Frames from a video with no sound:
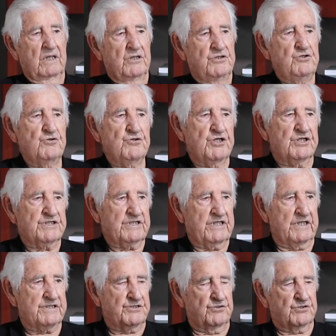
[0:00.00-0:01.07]
You just
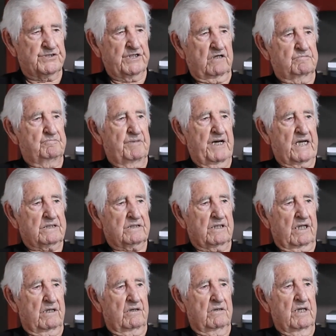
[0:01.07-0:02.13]
get yourself back
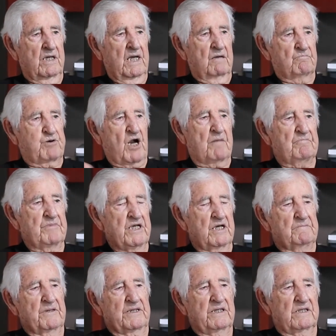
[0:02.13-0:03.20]
there, prop me
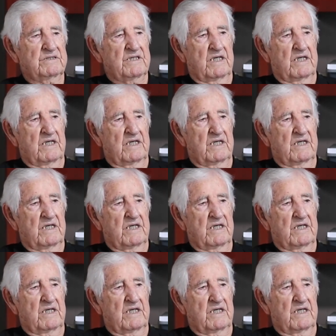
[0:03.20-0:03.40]
up against